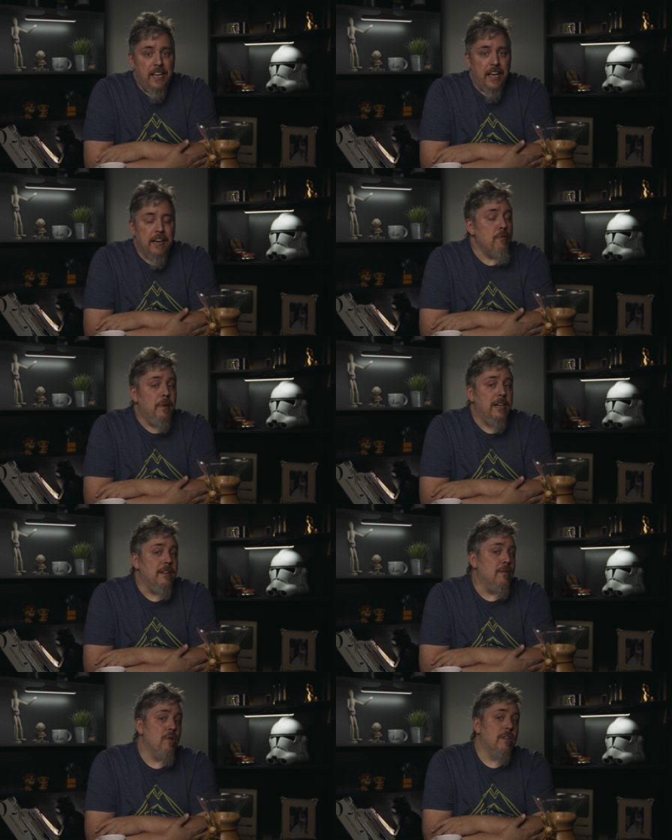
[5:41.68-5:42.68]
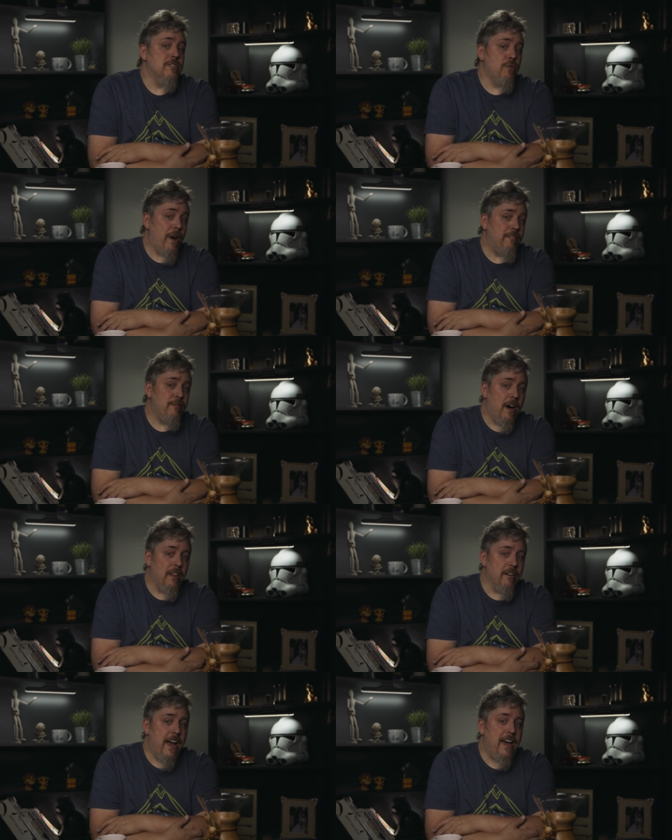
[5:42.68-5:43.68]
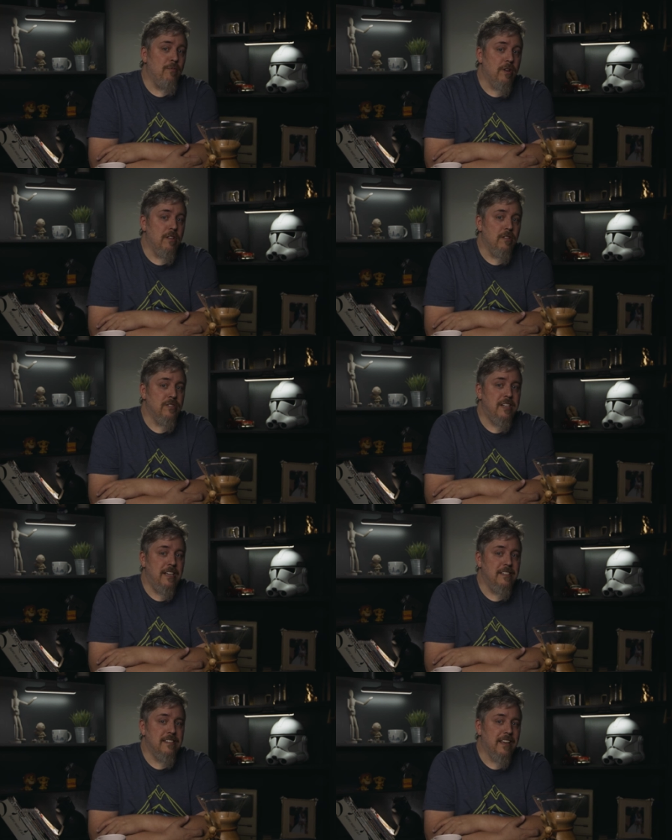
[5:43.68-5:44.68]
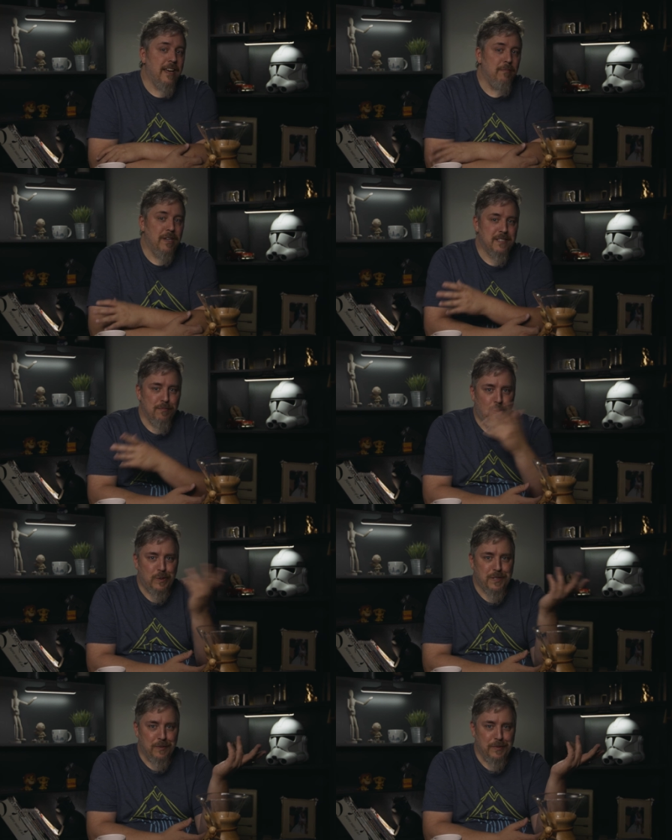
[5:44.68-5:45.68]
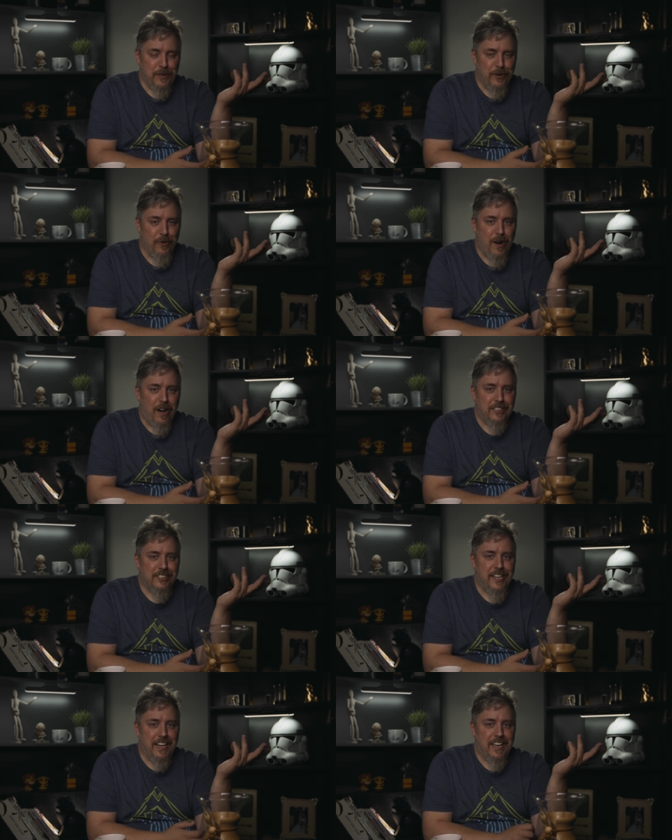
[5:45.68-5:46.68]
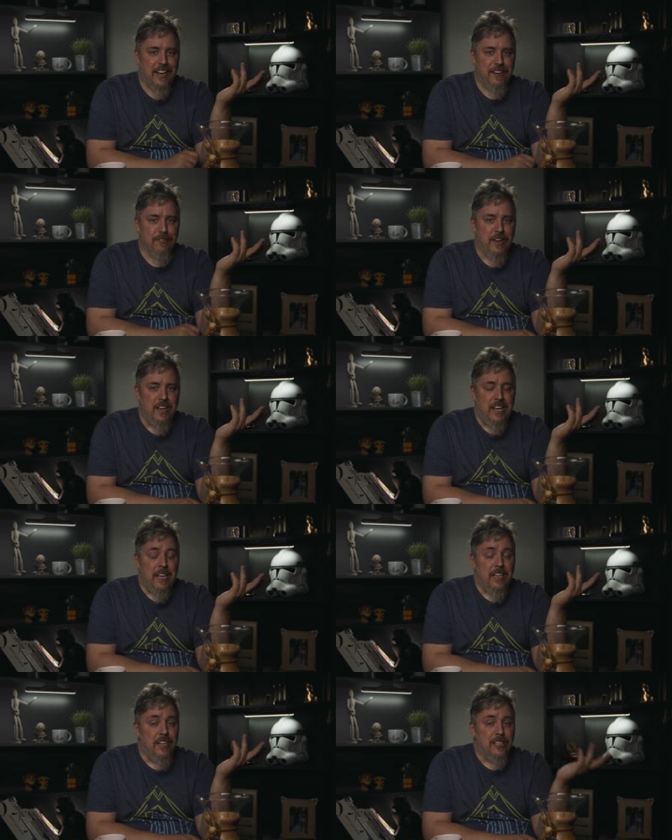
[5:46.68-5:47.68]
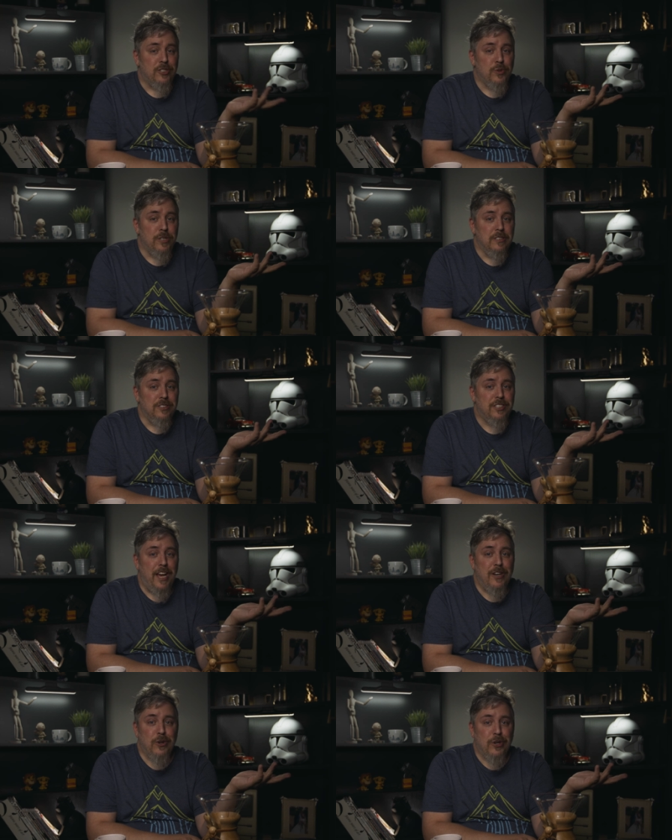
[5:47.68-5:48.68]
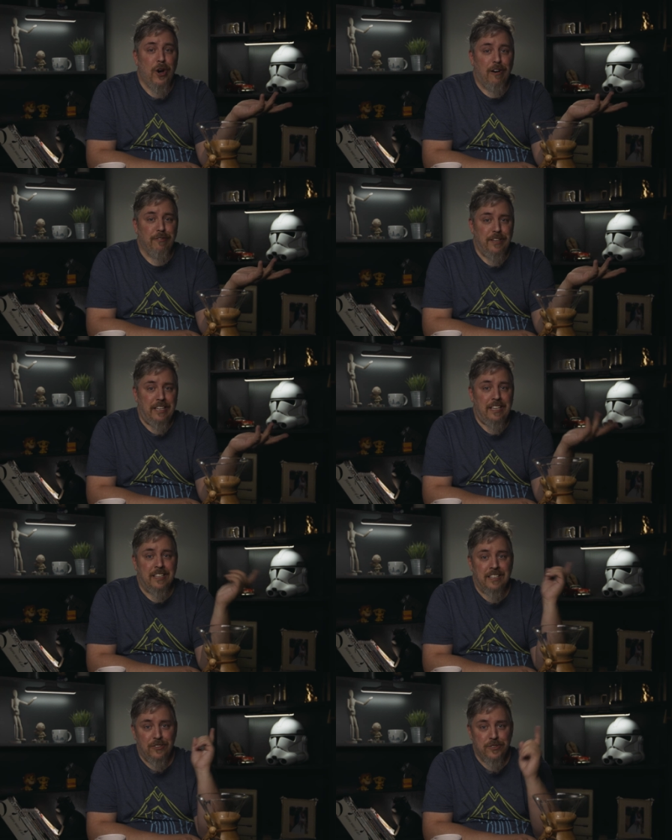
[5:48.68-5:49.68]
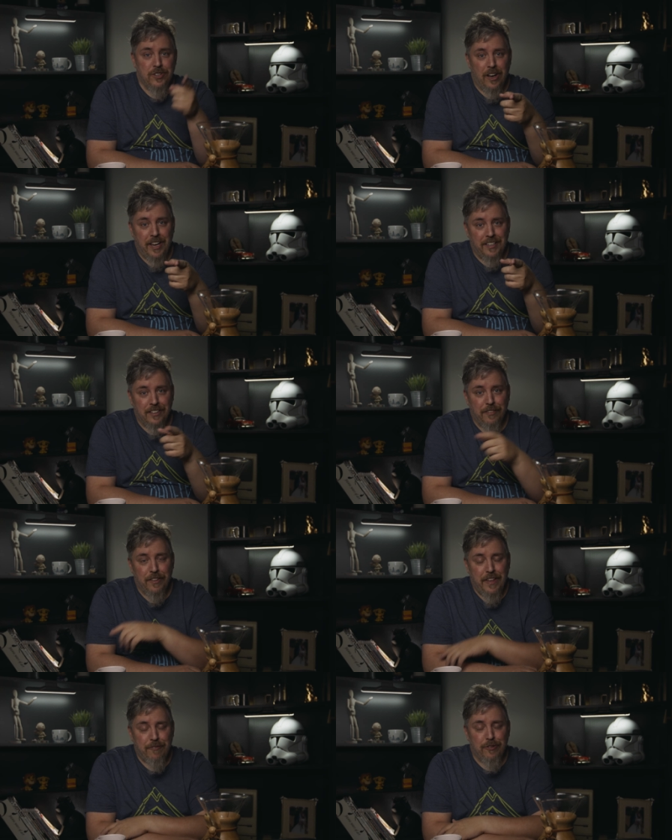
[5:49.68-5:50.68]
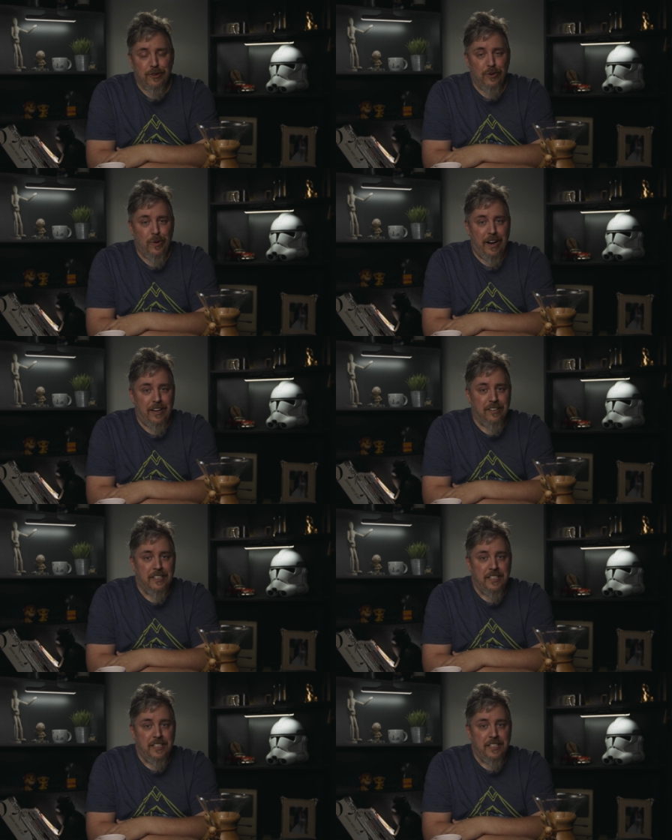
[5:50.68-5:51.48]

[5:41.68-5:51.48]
and everybody and their brother's grandfather had one of those tins that kept nuts and bolts in them in their garage, that kind of industrial standard coffee. You saw I had to live on that for a little while.